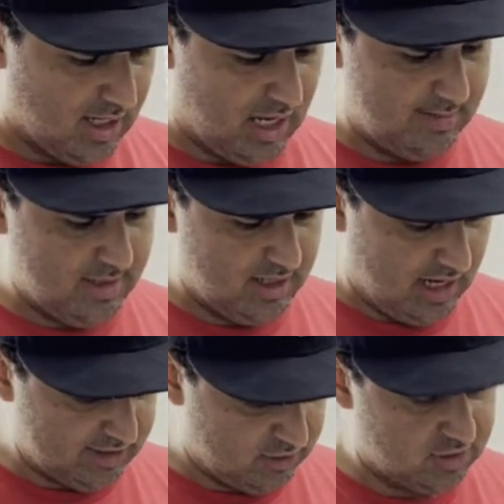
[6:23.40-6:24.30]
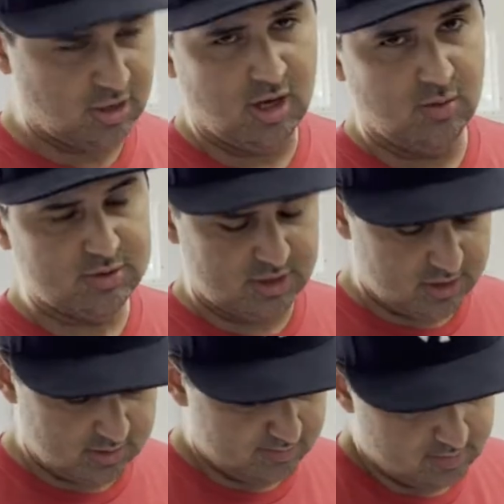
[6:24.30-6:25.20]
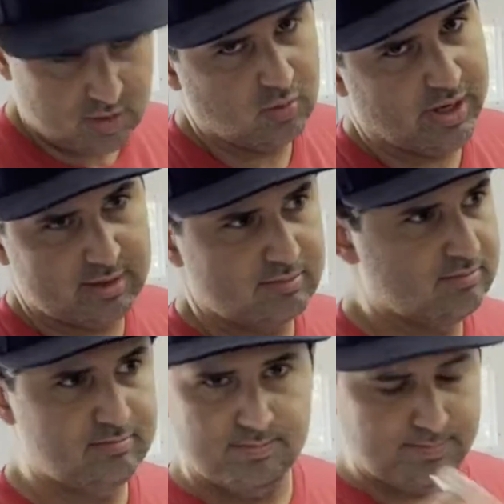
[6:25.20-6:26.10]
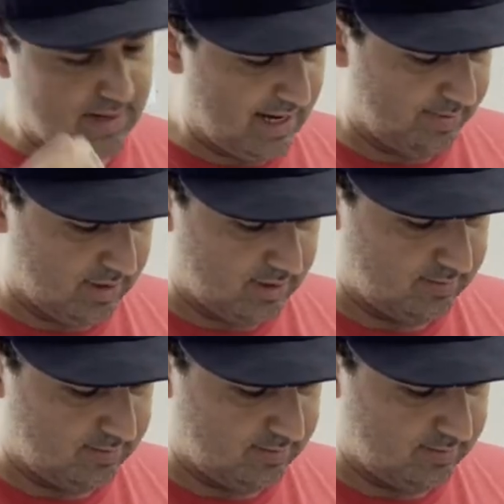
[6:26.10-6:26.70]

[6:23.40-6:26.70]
I mean, as you saw, it was just quick pop in.